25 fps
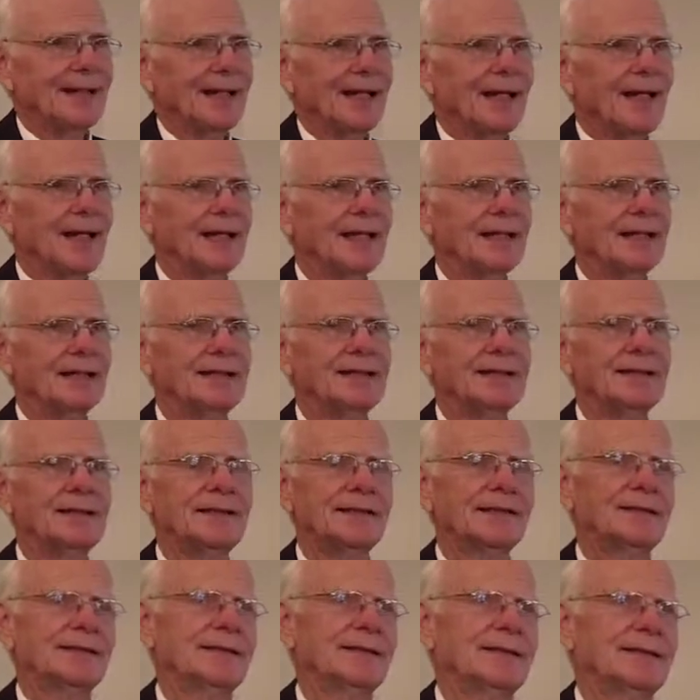And
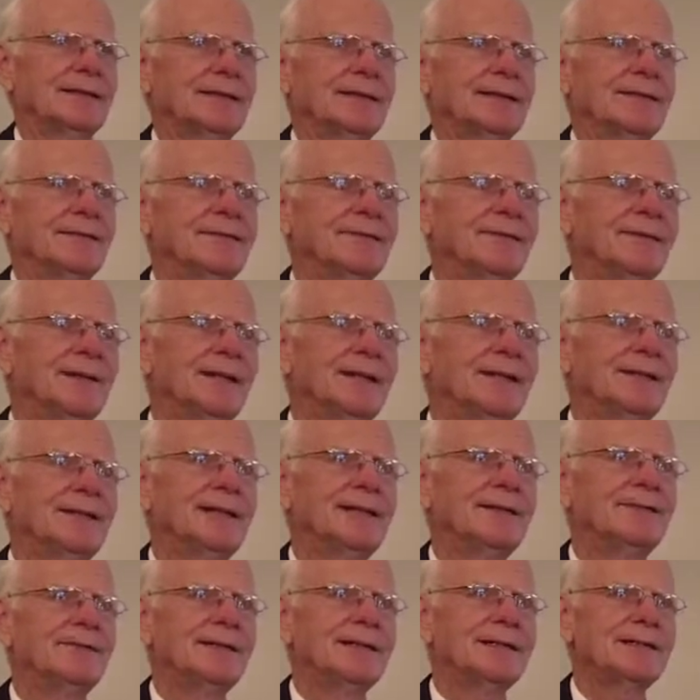when
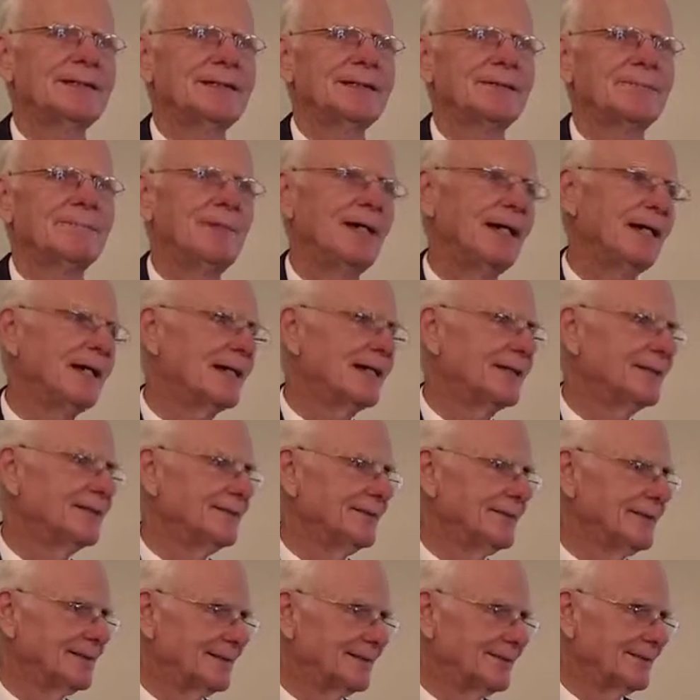they went to bed,
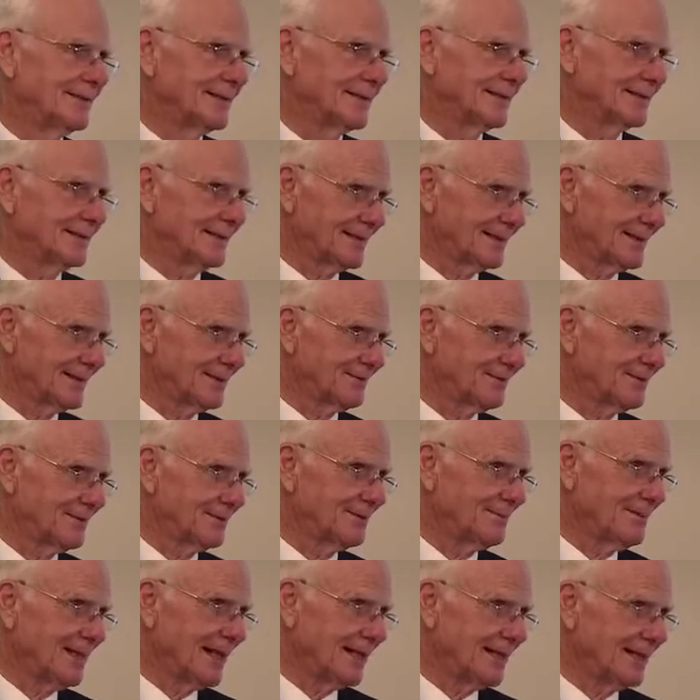which was
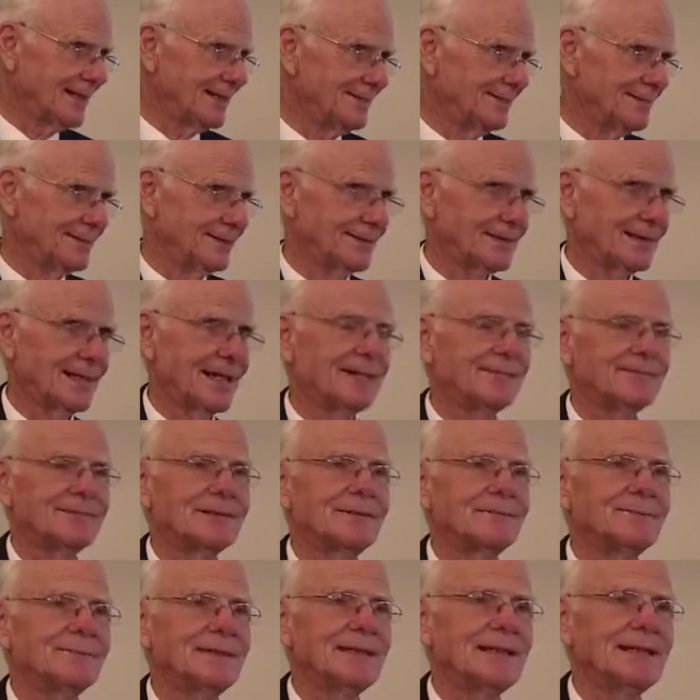for many was
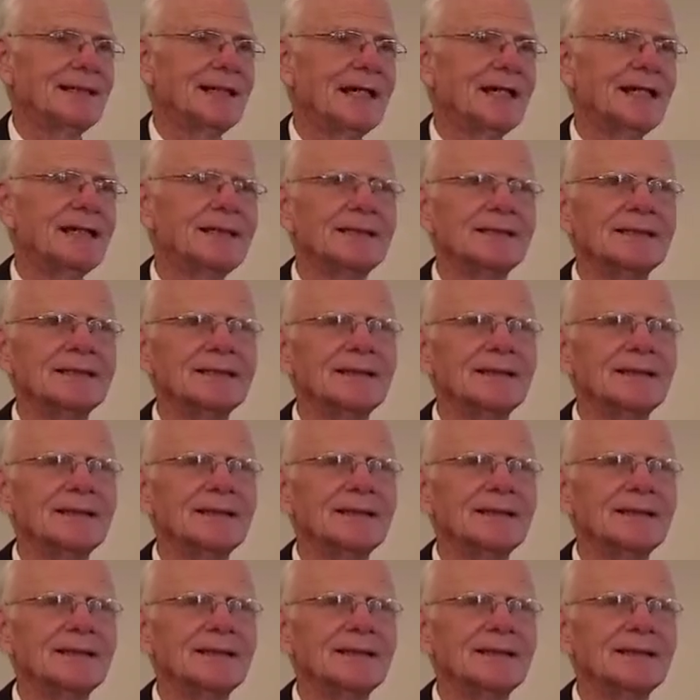after midnight,